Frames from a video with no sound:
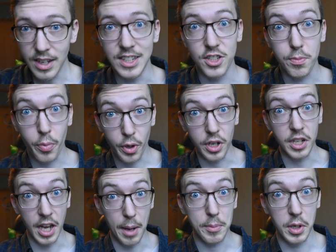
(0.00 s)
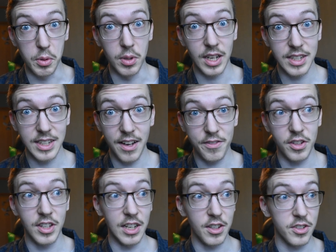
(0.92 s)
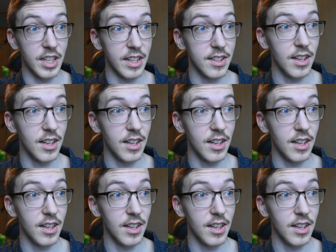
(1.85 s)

It's pretty damn cool, I have to tell you. Said